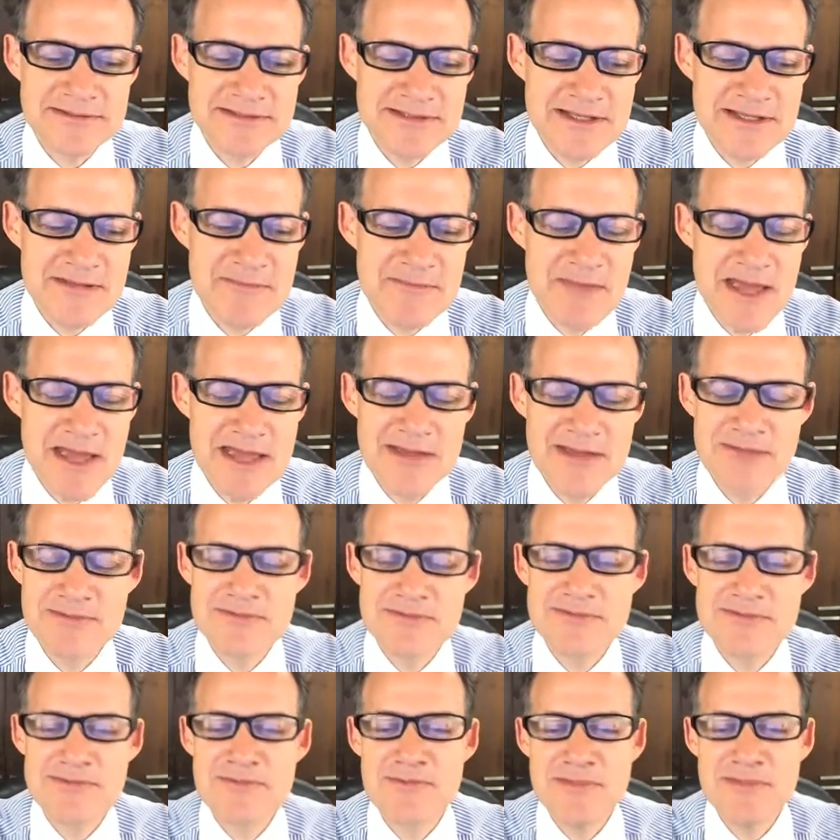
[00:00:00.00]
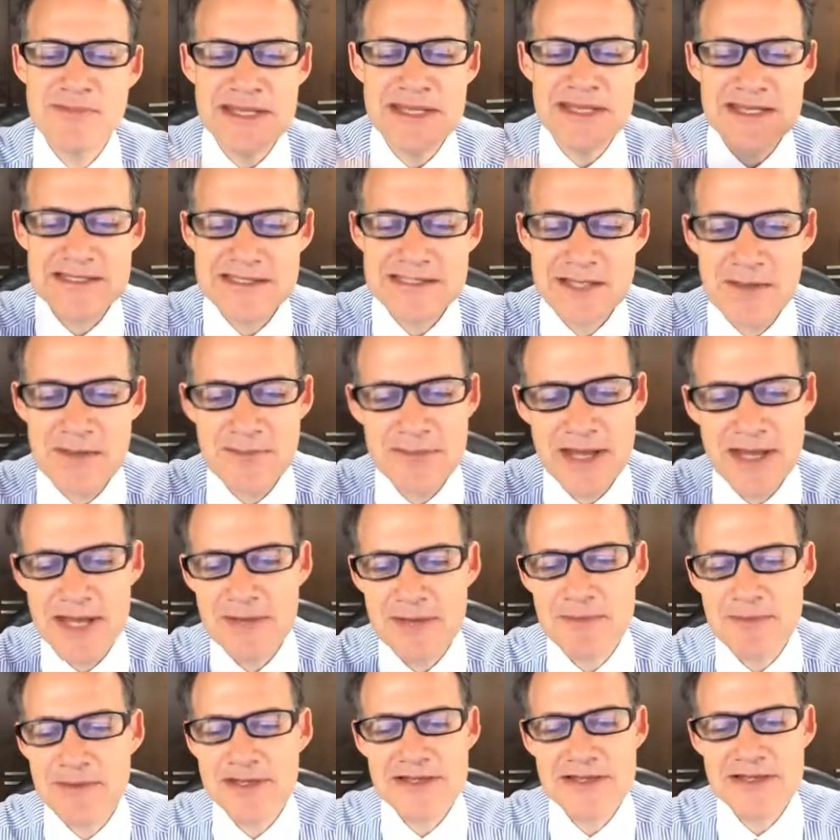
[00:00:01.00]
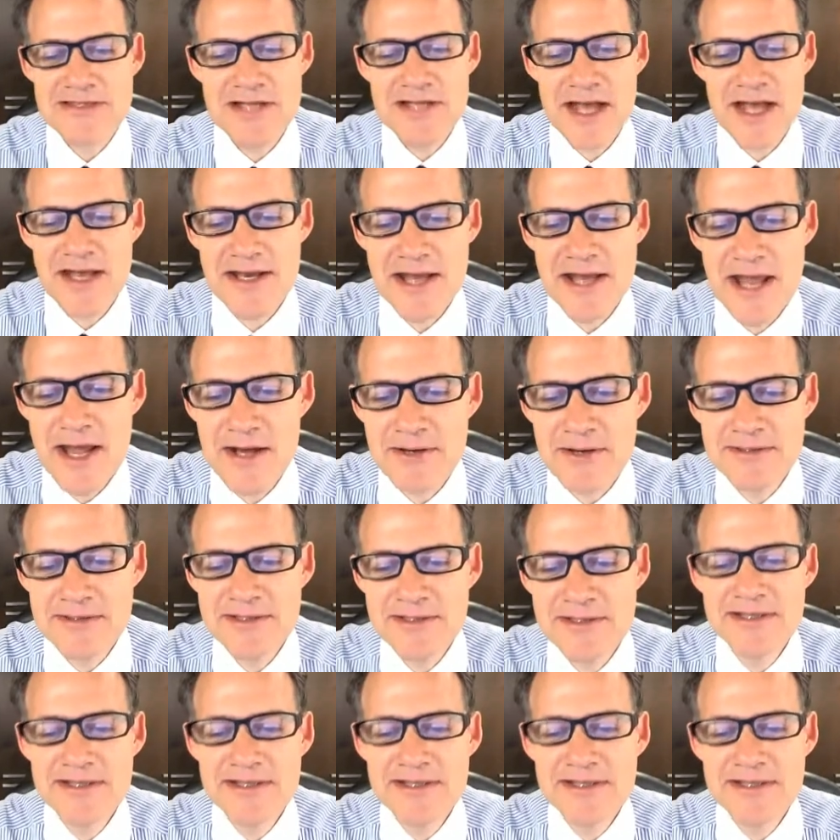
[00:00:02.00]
It may be someday, but it's not now.